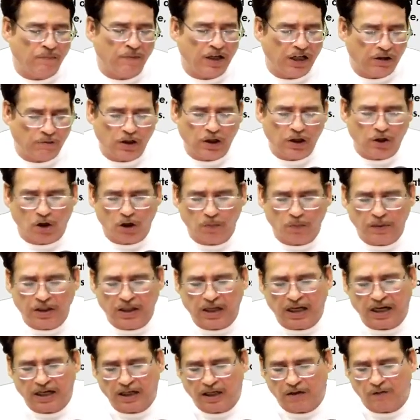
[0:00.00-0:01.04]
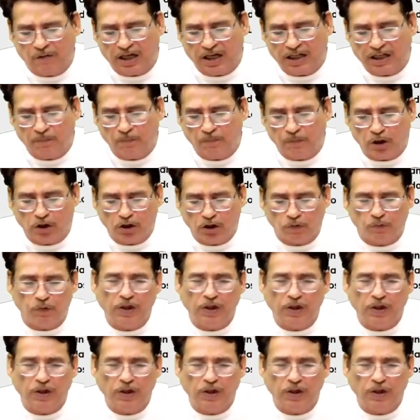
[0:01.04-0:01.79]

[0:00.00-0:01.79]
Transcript: It will not be negative item because we